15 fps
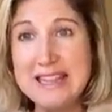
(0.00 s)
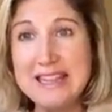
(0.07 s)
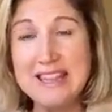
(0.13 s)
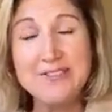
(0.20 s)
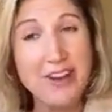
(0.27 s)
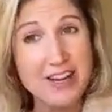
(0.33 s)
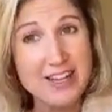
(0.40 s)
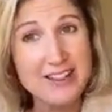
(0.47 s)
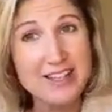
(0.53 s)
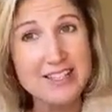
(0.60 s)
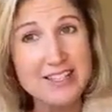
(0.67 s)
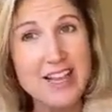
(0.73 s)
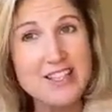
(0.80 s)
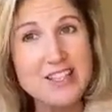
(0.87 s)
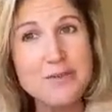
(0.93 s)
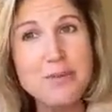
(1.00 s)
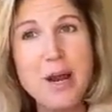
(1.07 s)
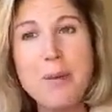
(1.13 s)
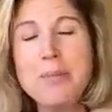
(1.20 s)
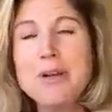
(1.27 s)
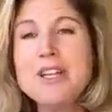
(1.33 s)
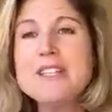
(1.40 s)
finding these kinds of
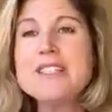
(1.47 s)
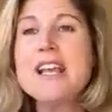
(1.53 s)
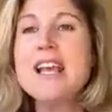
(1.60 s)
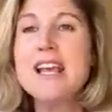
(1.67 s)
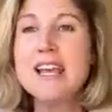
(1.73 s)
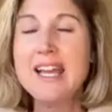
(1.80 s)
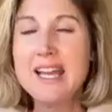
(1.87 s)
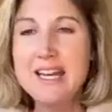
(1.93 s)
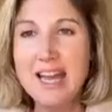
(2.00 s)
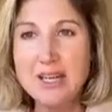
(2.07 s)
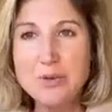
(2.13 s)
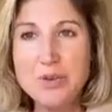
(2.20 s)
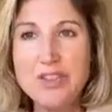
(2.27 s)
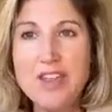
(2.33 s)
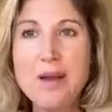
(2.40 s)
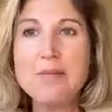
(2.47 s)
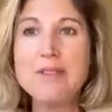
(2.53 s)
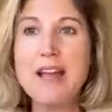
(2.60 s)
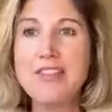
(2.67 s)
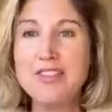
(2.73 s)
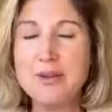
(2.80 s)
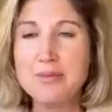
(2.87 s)
properties, connect with them,
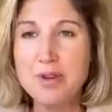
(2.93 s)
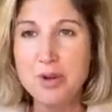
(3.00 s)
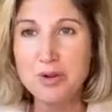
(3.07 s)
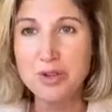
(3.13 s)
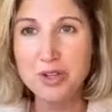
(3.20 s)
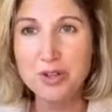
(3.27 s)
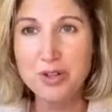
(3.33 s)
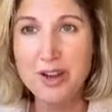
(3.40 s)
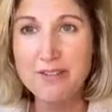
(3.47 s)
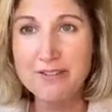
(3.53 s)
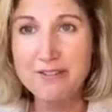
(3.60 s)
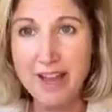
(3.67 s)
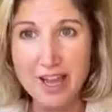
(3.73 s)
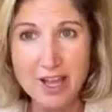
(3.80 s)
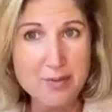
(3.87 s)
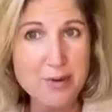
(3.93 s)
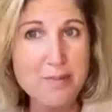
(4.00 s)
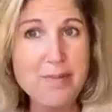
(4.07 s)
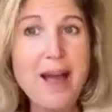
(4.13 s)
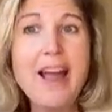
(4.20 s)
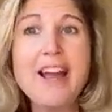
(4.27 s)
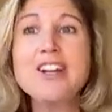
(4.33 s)
let them know you're a viable
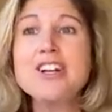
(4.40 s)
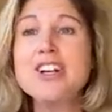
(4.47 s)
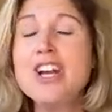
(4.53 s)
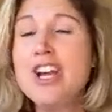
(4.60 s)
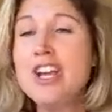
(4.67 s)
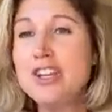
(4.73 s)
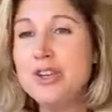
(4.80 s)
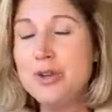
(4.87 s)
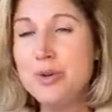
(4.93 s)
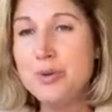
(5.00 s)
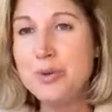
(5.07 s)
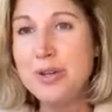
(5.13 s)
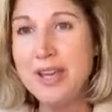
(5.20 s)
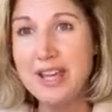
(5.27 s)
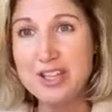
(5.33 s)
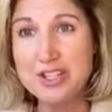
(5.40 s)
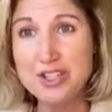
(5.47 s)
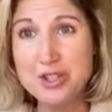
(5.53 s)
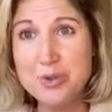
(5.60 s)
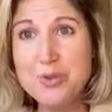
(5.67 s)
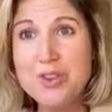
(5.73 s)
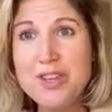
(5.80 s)
buyer, you can
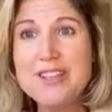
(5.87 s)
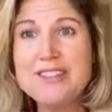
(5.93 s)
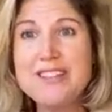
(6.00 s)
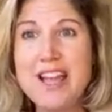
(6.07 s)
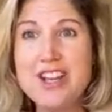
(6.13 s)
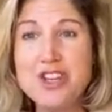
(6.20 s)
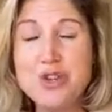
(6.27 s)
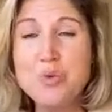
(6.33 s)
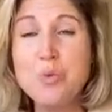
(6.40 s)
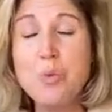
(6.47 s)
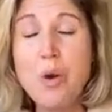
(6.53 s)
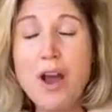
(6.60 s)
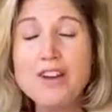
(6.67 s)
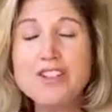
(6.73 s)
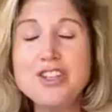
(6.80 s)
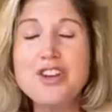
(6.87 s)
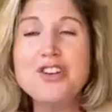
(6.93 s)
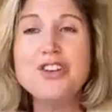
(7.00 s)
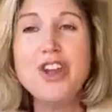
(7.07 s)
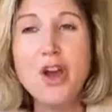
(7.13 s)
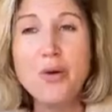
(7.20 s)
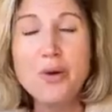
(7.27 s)
do this, and you want to
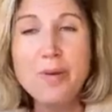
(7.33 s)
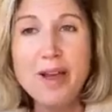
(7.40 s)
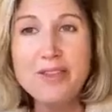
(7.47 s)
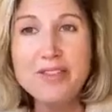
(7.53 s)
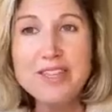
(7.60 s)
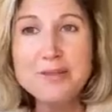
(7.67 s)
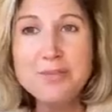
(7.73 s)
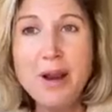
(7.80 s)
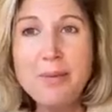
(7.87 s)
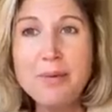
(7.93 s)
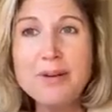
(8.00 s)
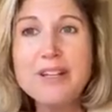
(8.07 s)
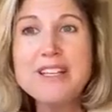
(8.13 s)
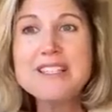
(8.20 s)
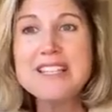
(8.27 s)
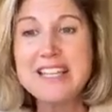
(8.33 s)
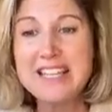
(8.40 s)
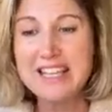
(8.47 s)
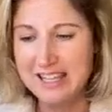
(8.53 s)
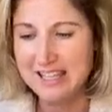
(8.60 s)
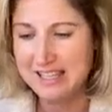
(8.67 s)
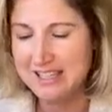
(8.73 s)
know about these properties,
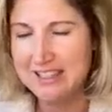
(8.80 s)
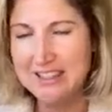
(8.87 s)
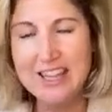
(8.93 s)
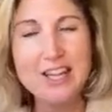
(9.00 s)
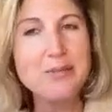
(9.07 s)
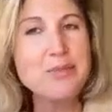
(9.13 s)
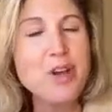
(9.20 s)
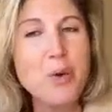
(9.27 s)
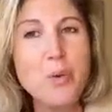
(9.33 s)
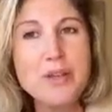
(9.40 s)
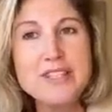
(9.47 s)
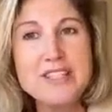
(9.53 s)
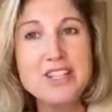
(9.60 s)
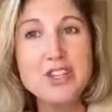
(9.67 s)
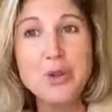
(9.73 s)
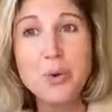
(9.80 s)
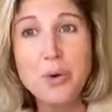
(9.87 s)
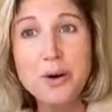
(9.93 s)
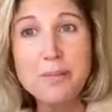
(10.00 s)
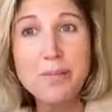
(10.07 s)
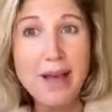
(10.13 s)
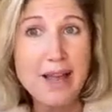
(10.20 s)
let them know what's in
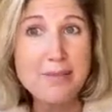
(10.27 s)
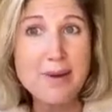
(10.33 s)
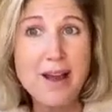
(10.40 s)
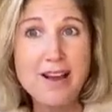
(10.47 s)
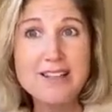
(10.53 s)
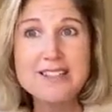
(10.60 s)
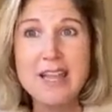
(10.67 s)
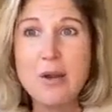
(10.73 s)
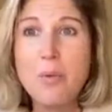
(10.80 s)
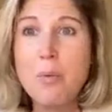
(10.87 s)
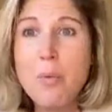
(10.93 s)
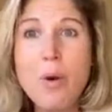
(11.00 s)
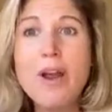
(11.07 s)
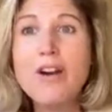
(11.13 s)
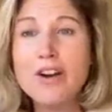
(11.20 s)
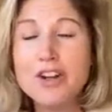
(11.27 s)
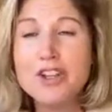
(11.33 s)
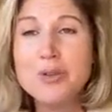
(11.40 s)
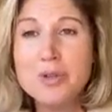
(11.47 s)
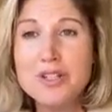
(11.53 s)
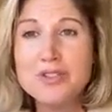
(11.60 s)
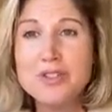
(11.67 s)
your buy box. Like, what are
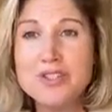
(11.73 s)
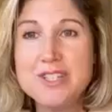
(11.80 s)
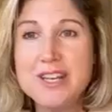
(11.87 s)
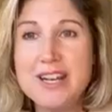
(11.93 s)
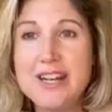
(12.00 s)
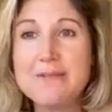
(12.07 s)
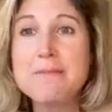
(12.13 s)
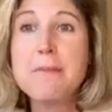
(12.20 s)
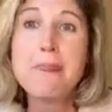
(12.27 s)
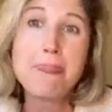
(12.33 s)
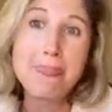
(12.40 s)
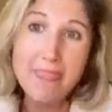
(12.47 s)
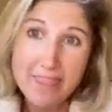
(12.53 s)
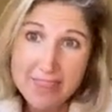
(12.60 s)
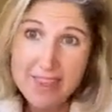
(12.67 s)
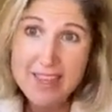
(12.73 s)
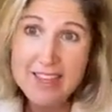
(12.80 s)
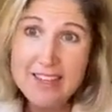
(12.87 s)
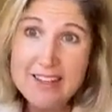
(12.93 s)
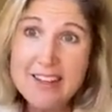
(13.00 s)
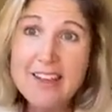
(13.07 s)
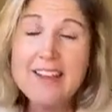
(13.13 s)
you interested in? And
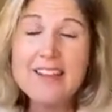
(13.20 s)
then